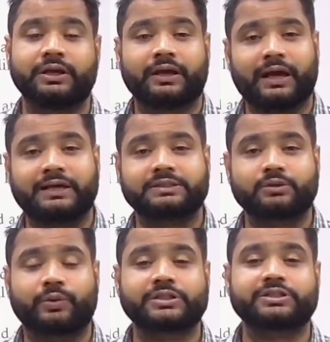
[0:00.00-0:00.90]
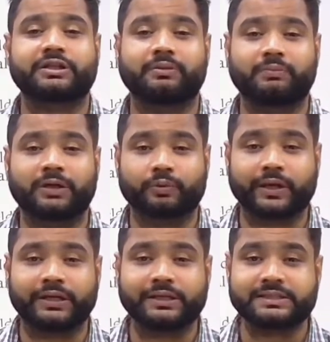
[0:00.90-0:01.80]
as question number
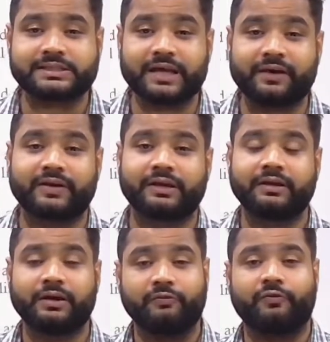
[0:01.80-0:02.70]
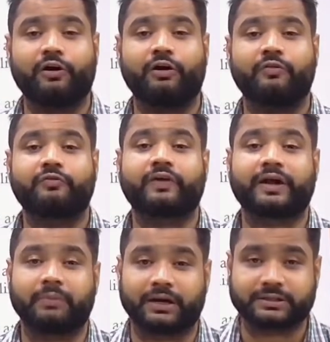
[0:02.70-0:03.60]
27 for 5
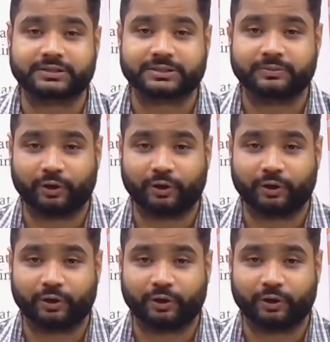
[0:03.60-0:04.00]
marks.